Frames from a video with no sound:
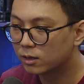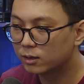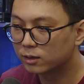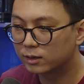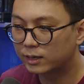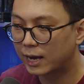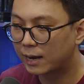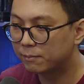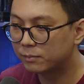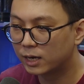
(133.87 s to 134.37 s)

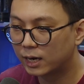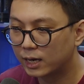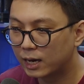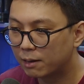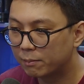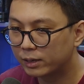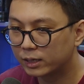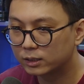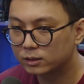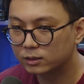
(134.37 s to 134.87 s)
game
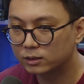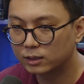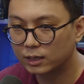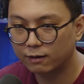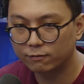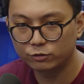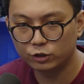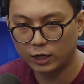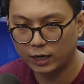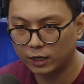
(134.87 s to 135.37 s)
dynamics
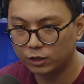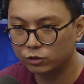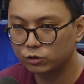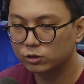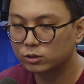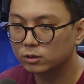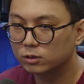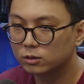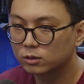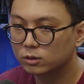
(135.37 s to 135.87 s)
have changed.
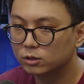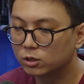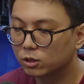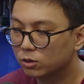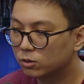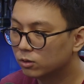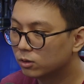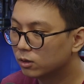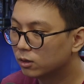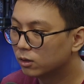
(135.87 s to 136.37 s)

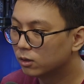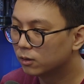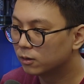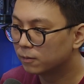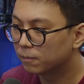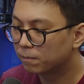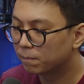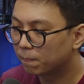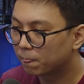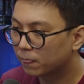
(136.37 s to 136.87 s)
So,
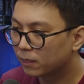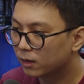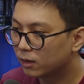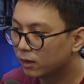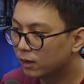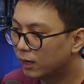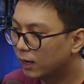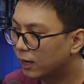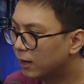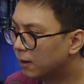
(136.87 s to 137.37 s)

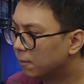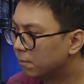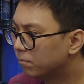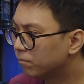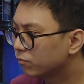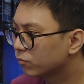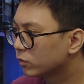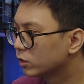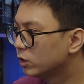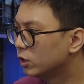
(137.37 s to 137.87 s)

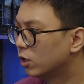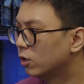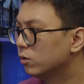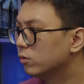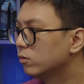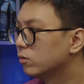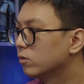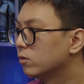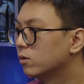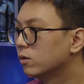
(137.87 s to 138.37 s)
you know,
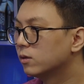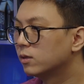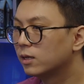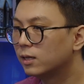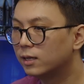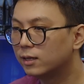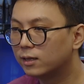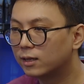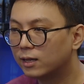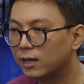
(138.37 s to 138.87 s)

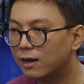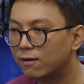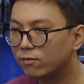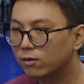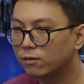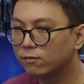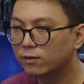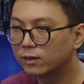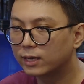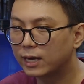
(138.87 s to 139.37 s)
the level
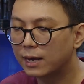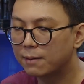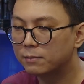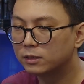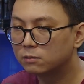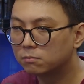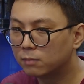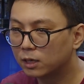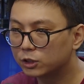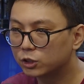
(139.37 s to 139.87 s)
of the game
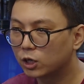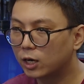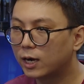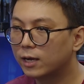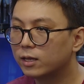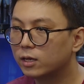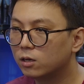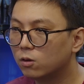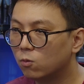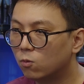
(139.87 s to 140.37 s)
is much higher
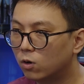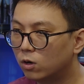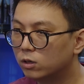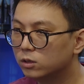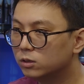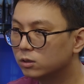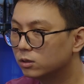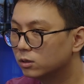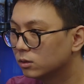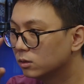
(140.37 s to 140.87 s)
than it
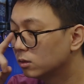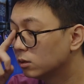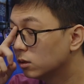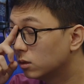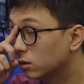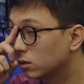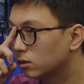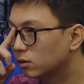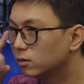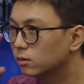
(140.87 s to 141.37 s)
was
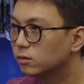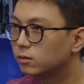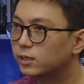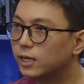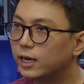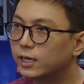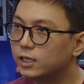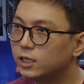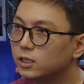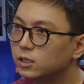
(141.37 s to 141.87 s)

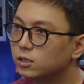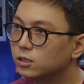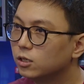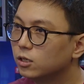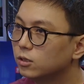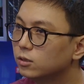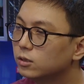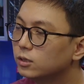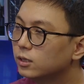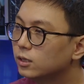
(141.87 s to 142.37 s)
10 years ago,
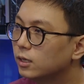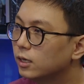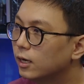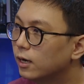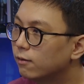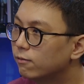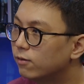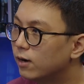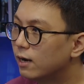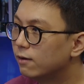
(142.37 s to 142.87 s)

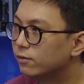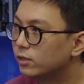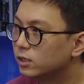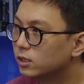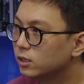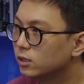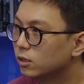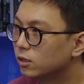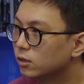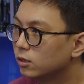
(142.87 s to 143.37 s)
5 years
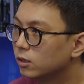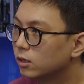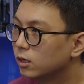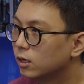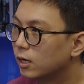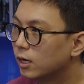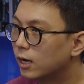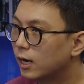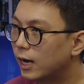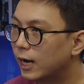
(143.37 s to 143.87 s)
ago,
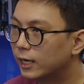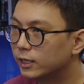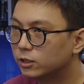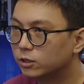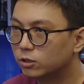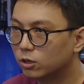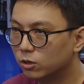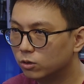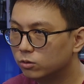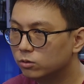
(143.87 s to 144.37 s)
and
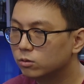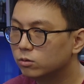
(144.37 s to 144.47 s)
so